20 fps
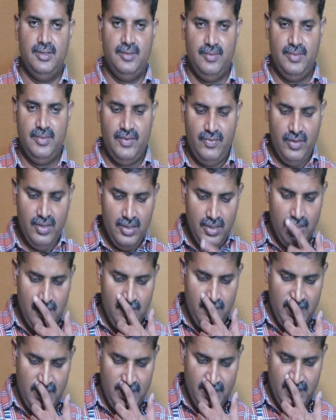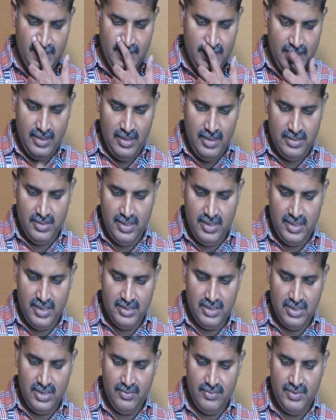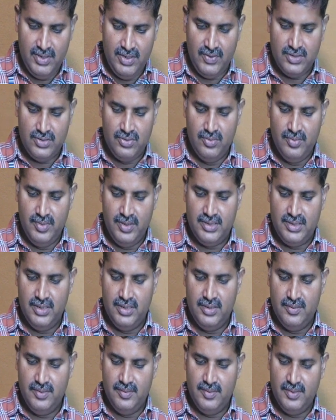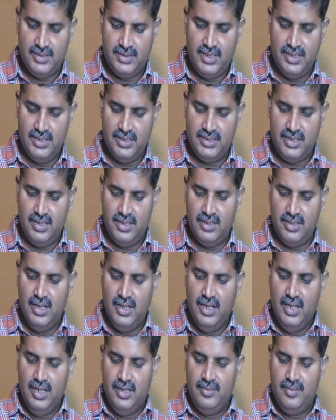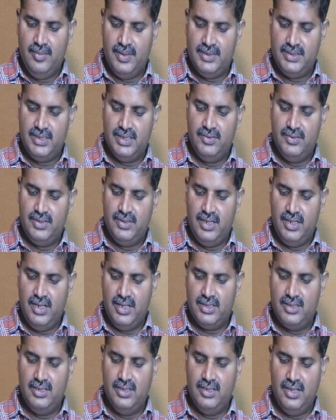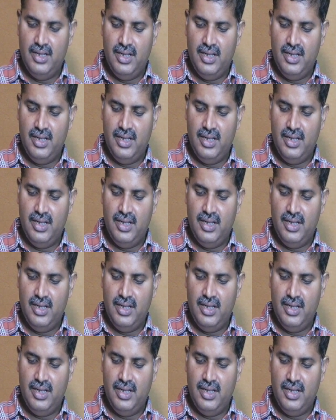before padding, and also the result of the first two messages are message with the length,